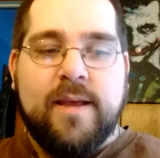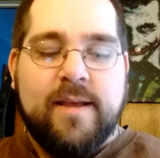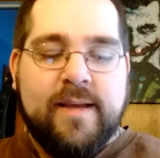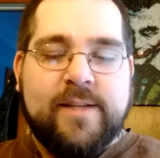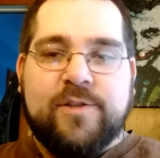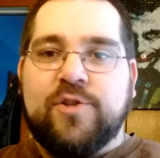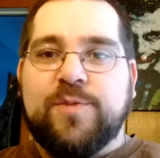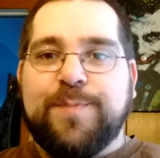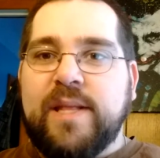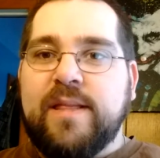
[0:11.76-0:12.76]
it's
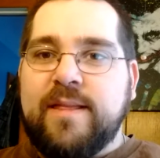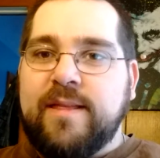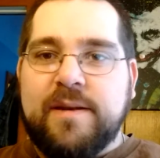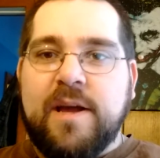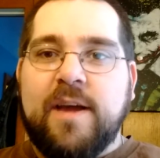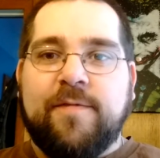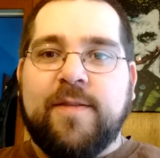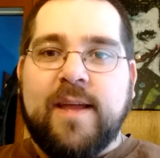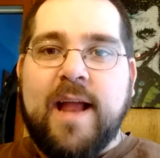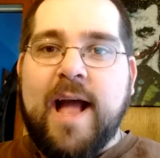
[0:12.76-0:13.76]
just been the knife
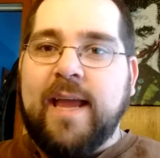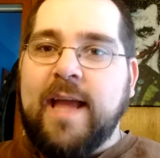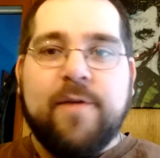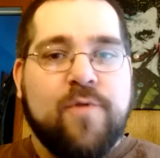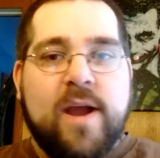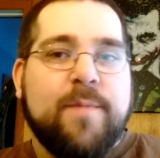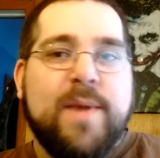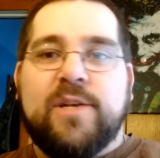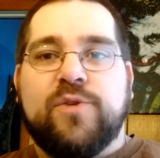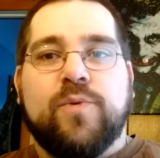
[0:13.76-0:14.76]
that I
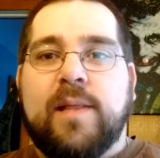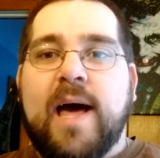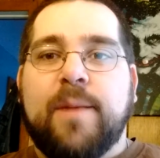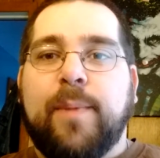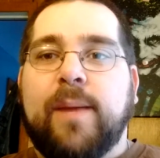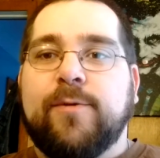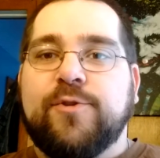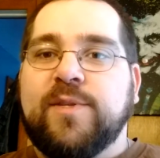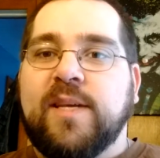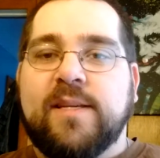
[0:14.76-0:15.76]
recommend to a lot of people
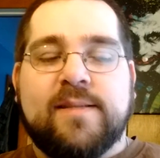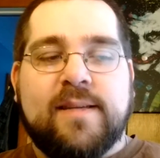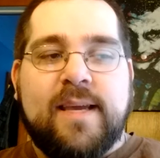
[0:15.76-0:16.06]
just because